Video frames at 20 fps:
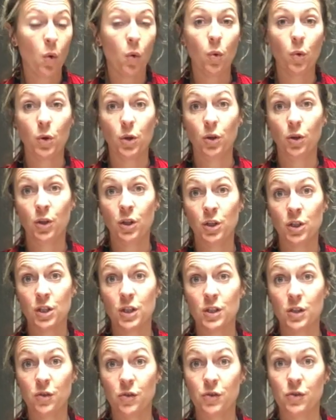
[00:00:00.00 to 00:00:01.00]
or you can
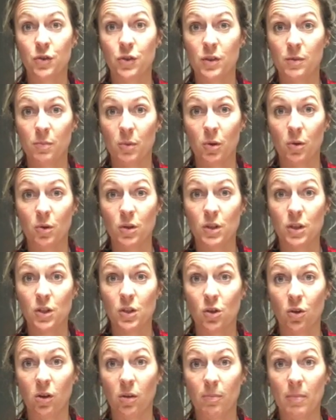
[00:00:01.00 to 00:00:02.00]
just use your spoon to
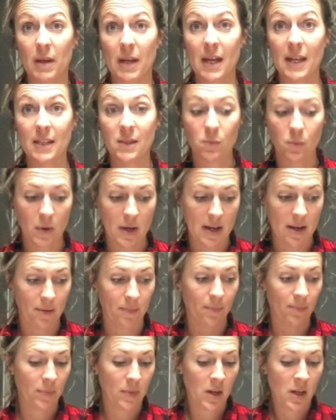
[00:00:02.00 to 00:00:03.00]
dollop it as
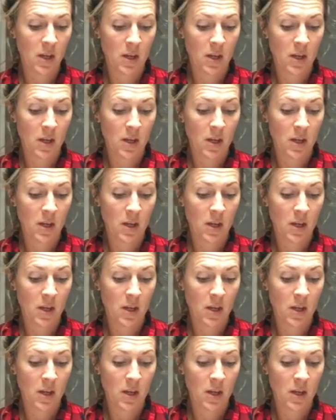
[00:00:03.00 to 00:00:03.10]
well.